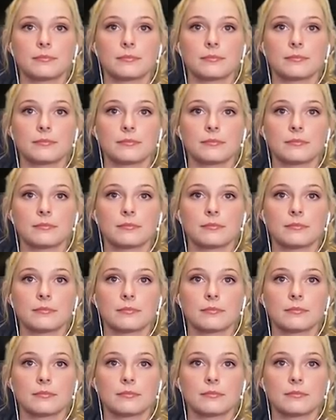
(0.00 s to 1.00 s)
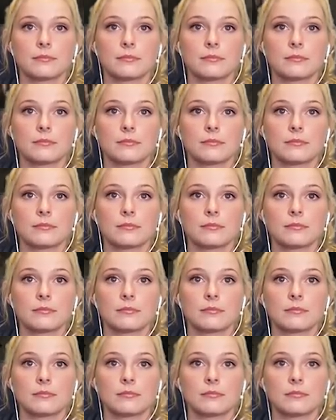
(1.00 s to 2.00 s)

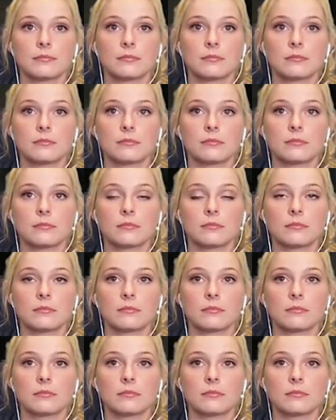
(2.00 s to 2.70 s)
[no speech]